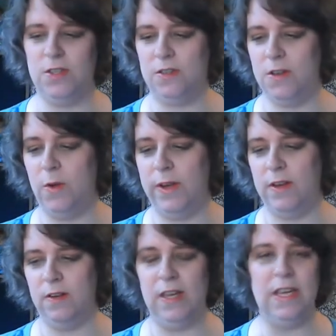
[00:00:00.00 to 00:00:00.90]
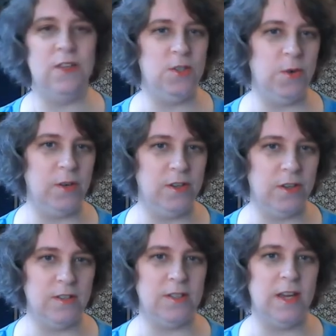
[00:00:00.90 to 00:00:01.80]
going nearly into her
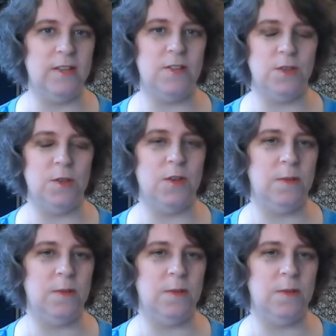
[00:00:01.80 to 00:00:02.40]
adult size soon.